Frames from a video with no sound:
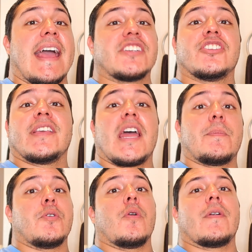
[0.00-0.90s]
I actually
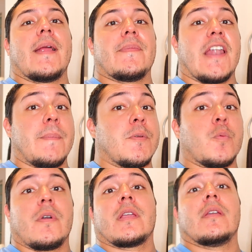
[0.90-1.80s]
got a program that I've
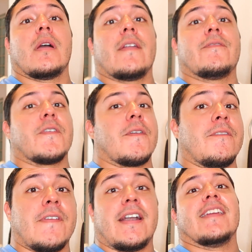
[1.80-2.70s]
been working on for a
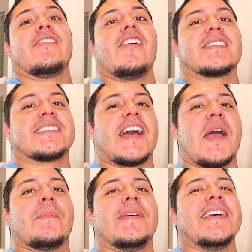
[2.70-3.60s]
very long
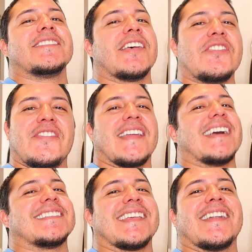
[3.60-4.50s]
time. So I know you
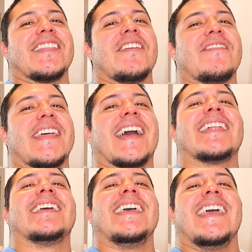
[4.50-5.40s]
guys are going to love
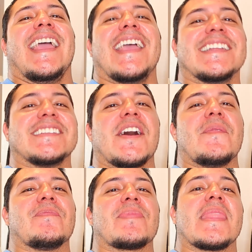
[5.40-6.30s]
that. And
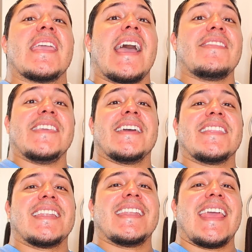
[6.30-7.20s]
um, at the
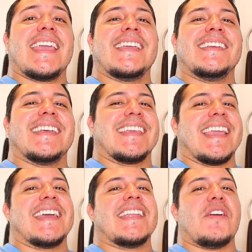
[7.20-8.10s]
end of the day,
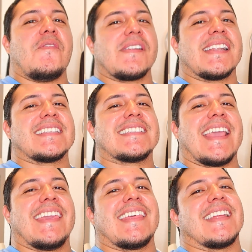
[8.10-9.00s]
again, I wanted to
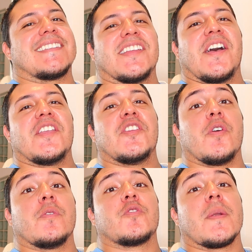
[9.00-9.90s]
say that, uh, you
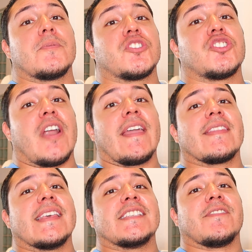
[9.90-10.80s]
know, grip
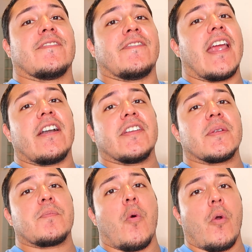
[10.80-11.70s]
strength is
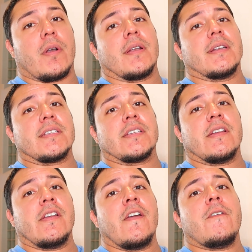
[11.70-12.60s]
very important
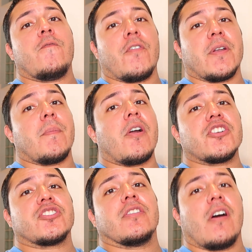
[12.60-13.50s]
for your
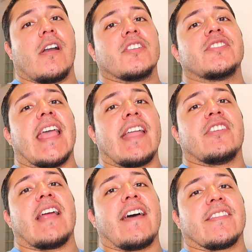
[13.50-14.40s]
martial arts
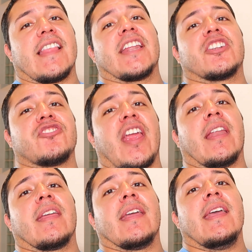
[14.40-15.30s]
and your athletic
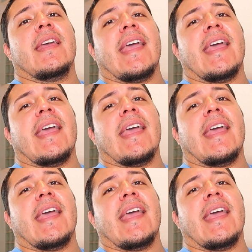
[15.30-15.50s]
training.